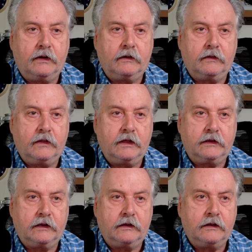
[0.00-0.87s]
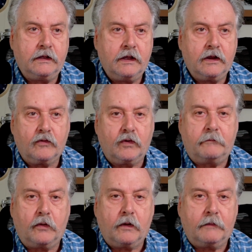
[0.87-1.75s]
While they uh,
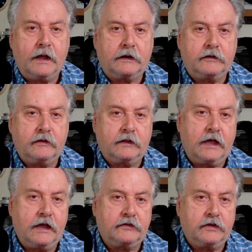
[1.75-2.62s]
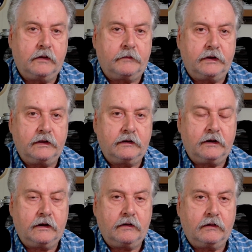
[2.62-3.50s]
report back to the gas company,
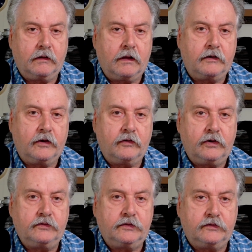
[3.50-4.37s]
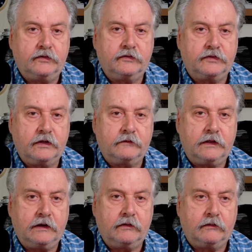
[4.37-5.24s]
you know, on your usage and
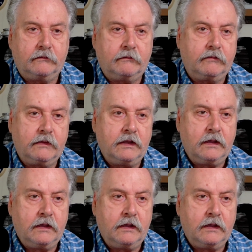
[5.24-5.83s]
stuff, they don't